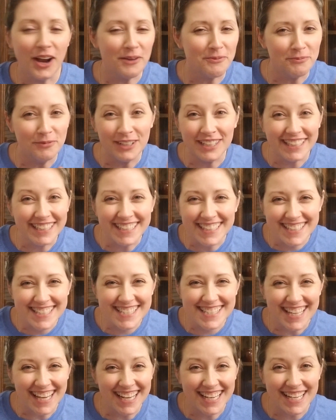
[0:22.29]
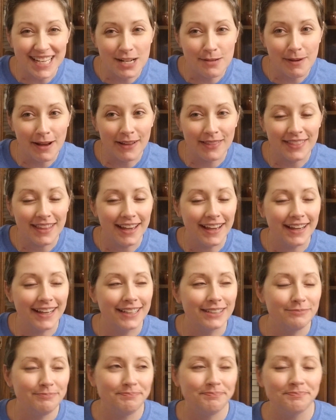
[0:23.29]
I'm really excited about
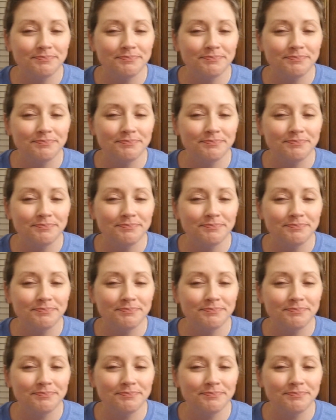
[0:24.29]
that.